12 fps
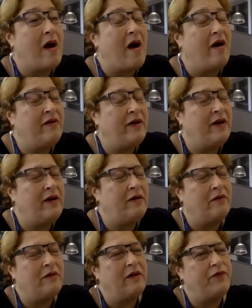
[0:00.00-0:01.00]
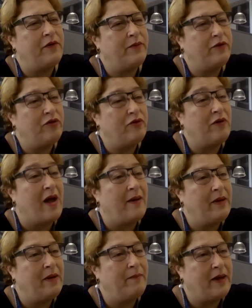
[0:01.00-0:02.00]
are really looking forward to
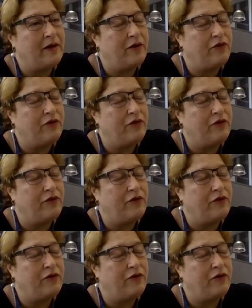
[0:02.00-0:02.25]
coming back